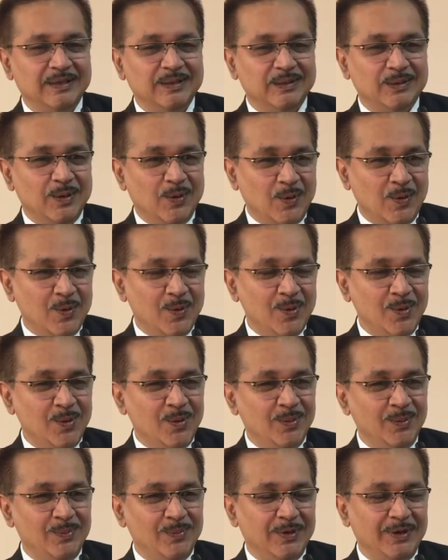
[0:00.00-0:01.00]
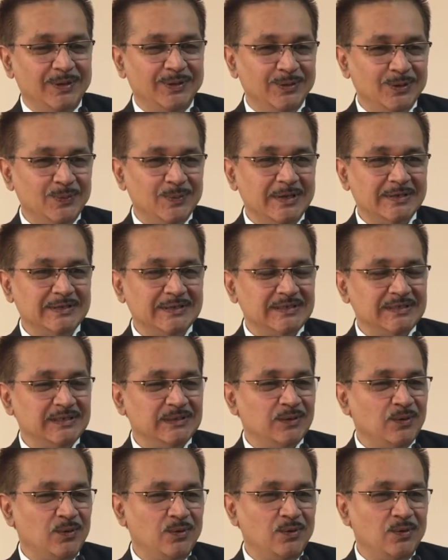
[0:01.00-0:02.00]
the whole
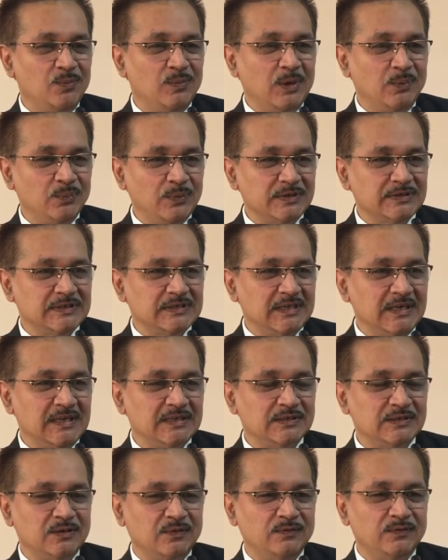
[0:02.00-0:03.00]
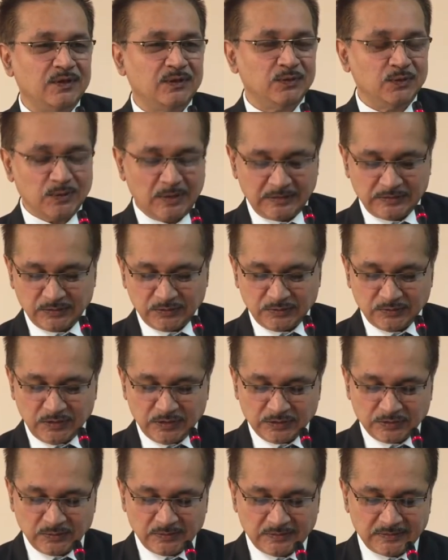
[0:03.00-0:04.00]
humanity, all member states of the United
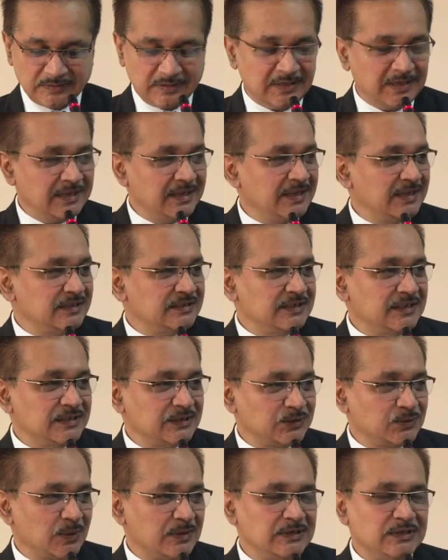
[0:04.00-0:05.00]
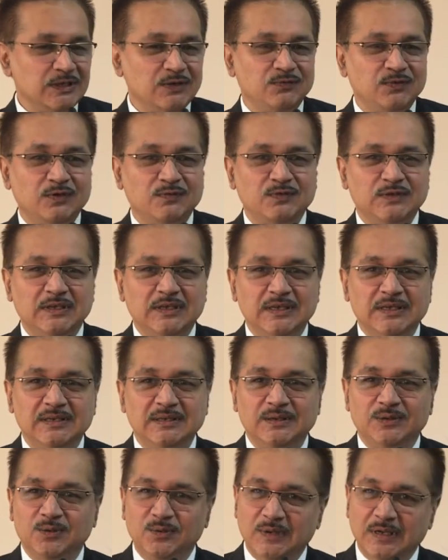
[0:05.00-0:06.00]
Nations. Since
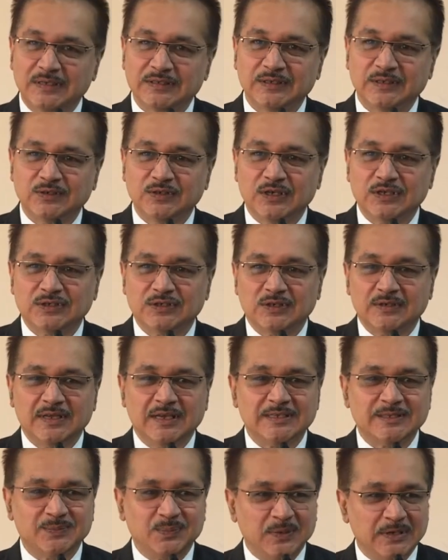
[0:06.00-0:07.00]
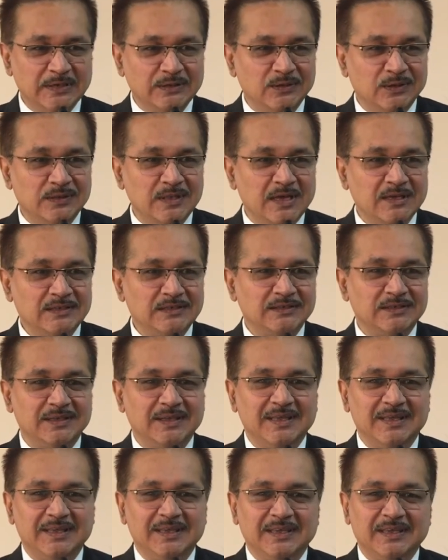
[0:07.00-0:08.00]
2015, United Nations has pleaded that
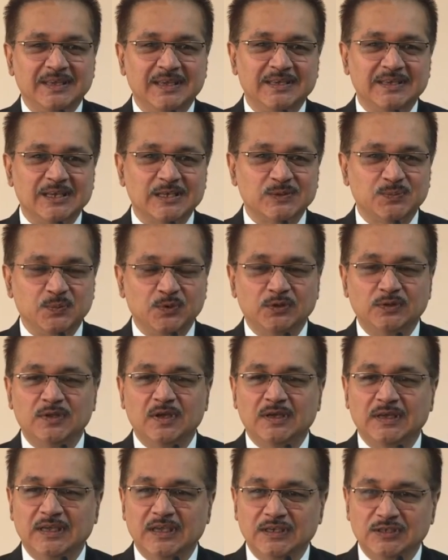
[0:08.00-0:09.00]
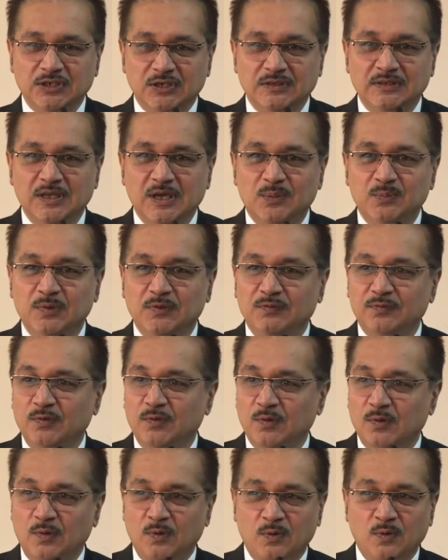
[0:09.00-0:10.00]
it has put the agenda
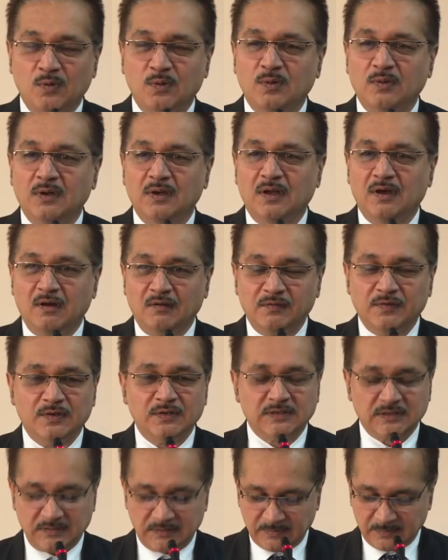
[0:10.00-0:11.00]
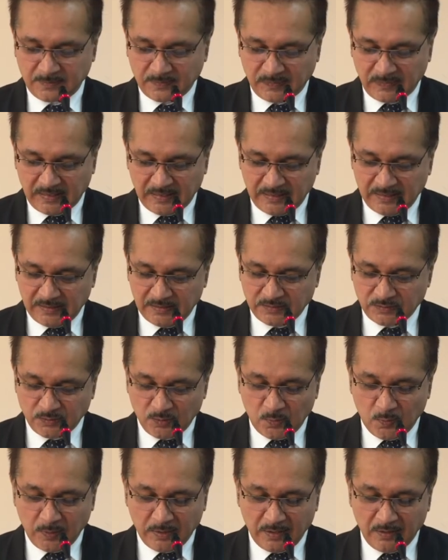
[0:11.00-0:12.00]
before all of us.
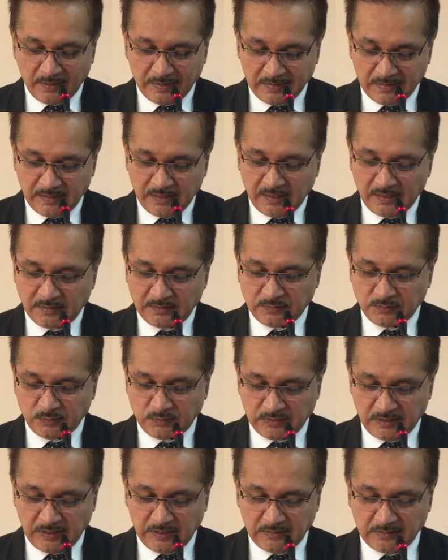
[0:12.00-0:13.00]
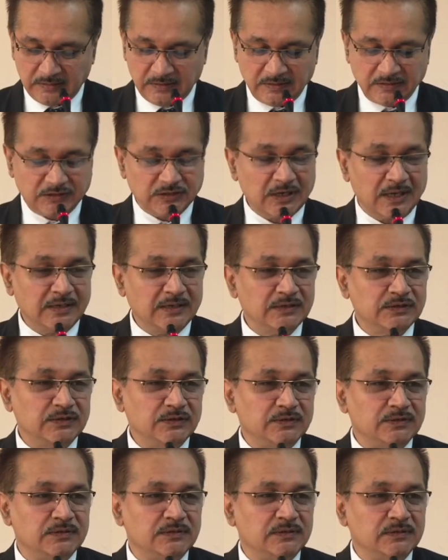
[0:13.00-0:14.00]
So we are here to take these
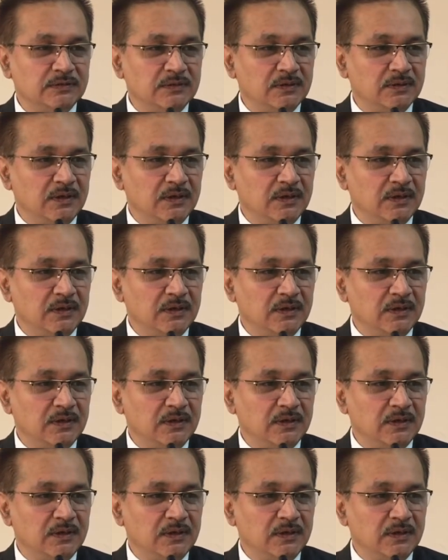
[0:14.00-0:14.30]
challenges.